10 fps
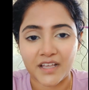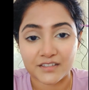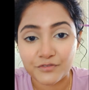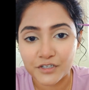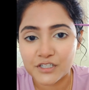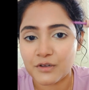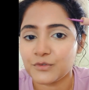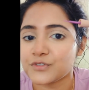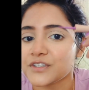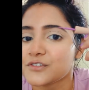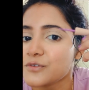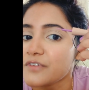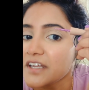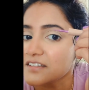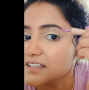It's the first time using it, so I'm
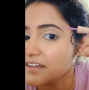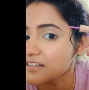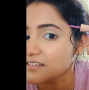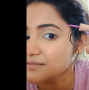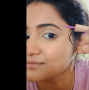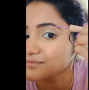very excited.